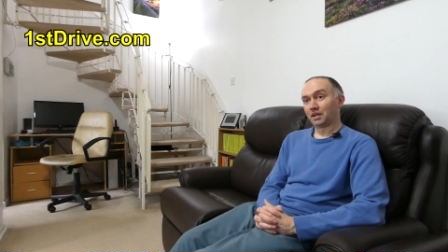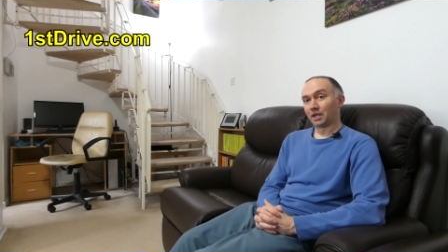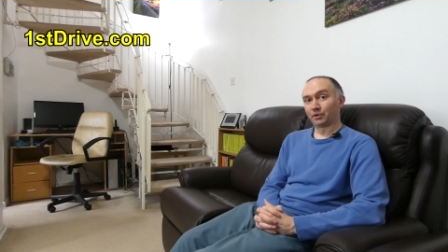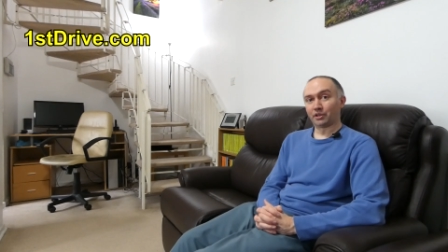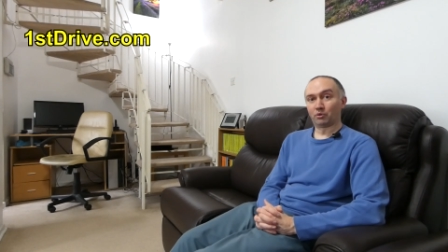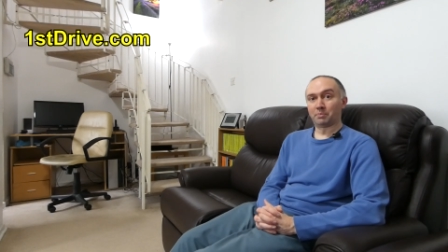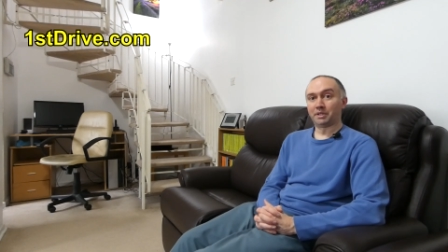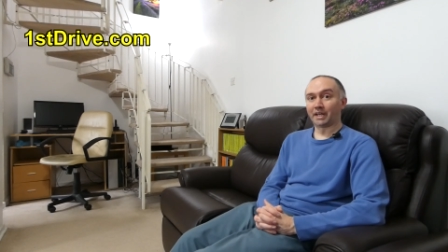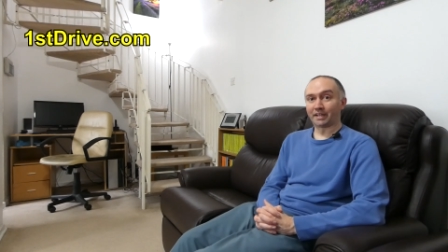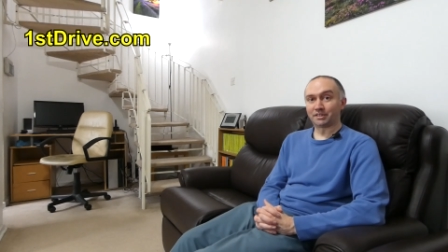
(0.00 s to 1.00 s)
Now I don't want to be
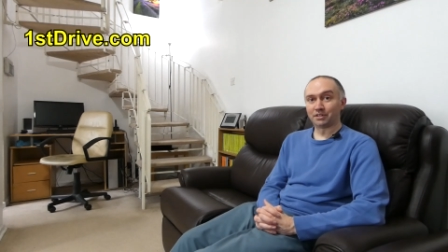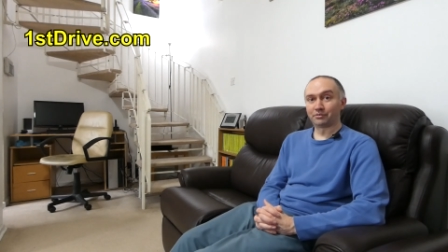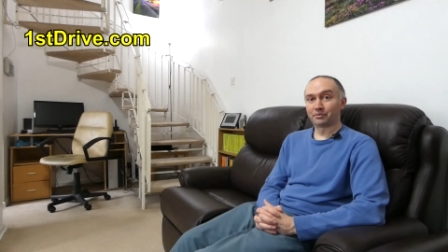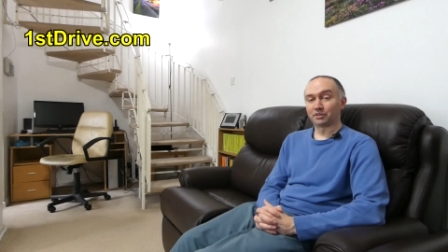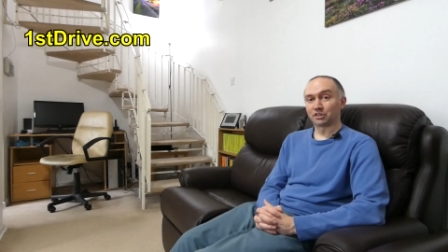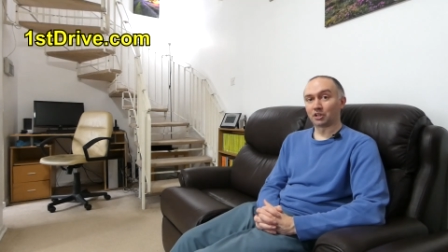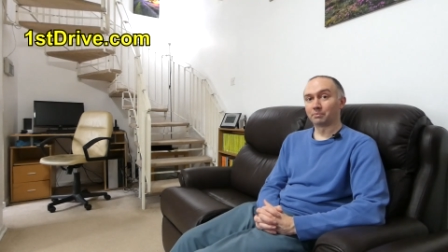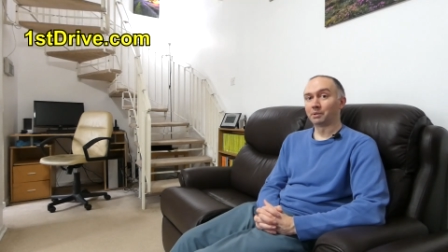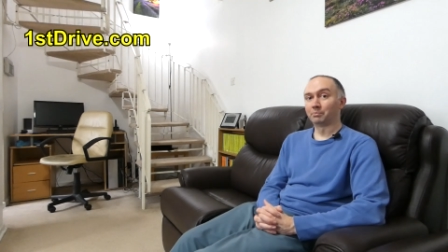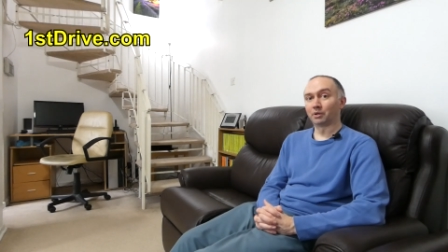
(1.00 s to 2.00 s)
negative because I
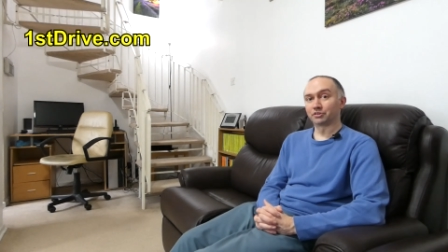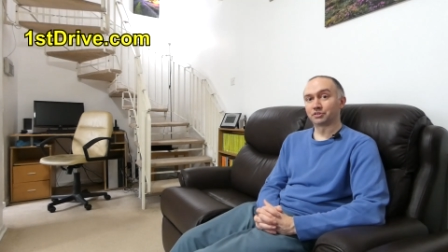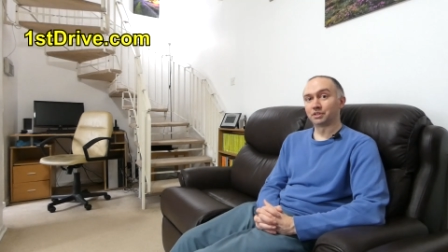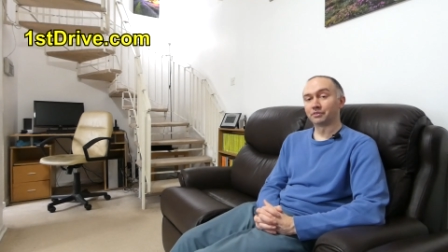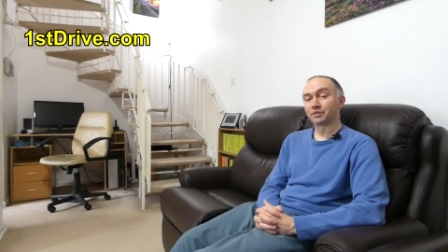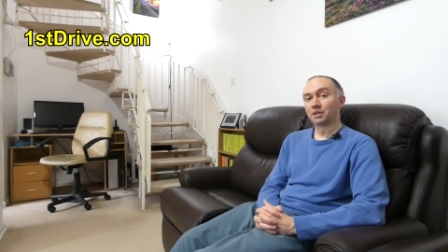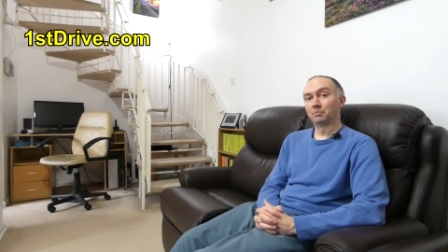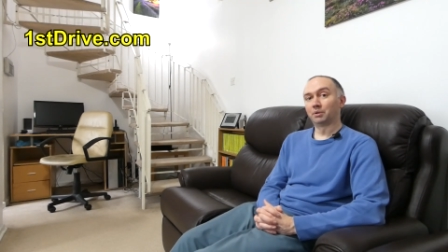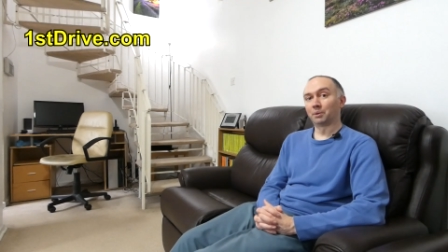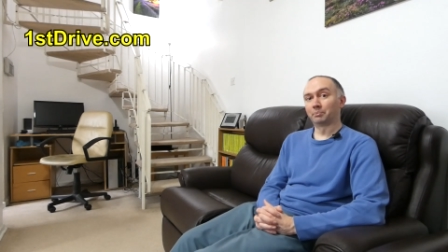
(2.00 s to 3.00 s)
like being positive,
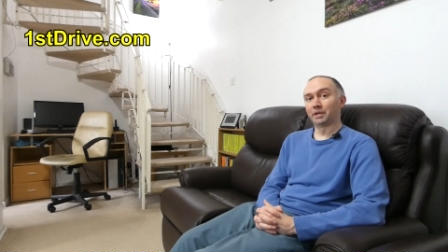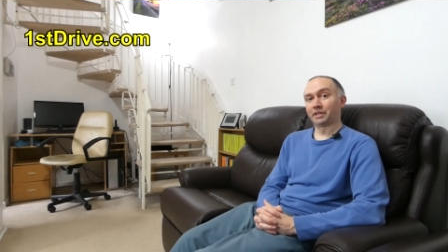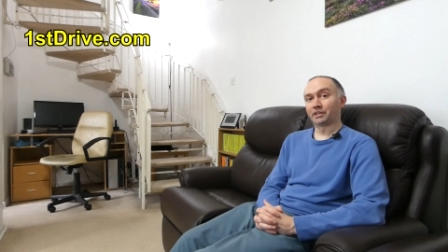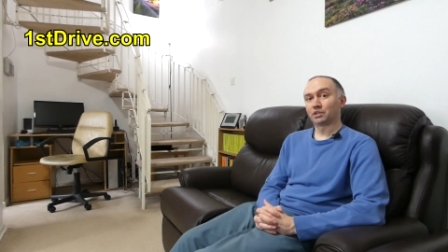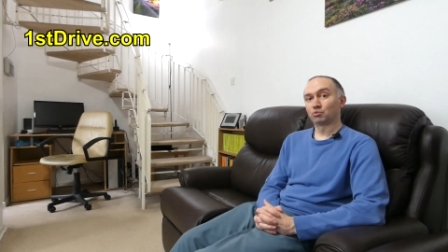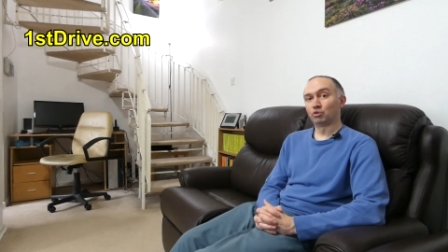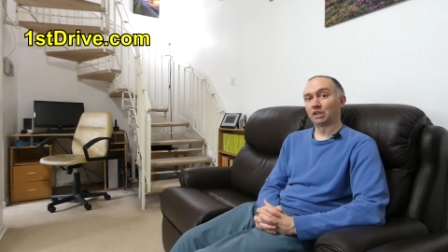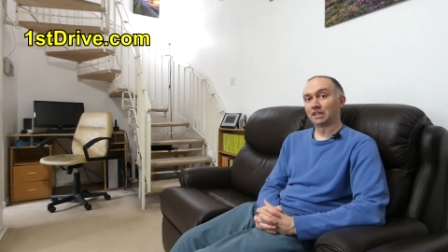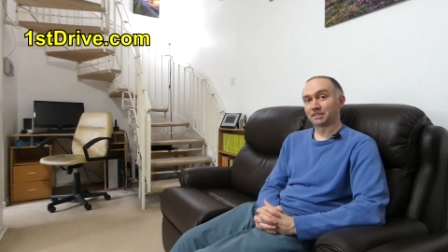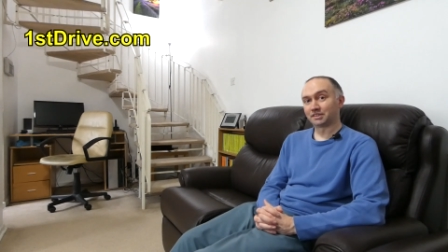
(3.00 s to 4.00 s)
but I'm being
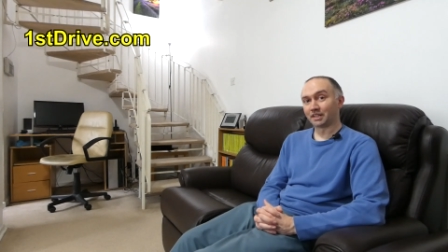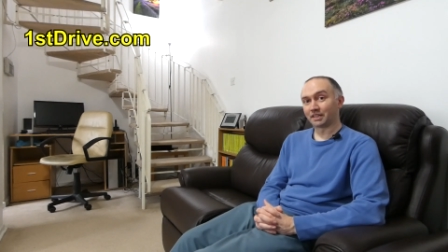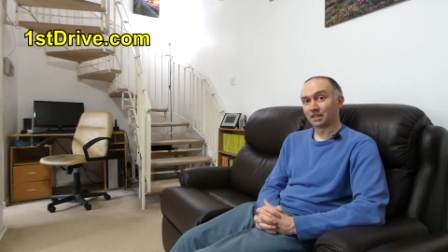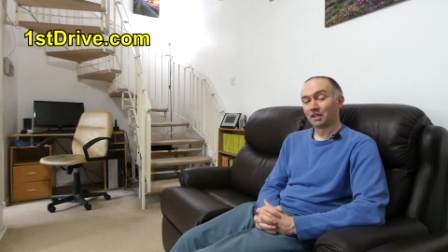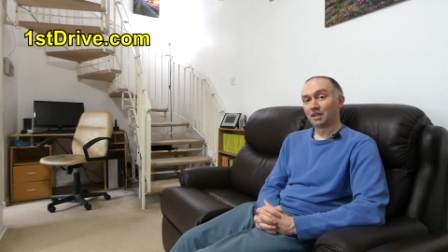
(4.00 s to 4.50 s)
realistic.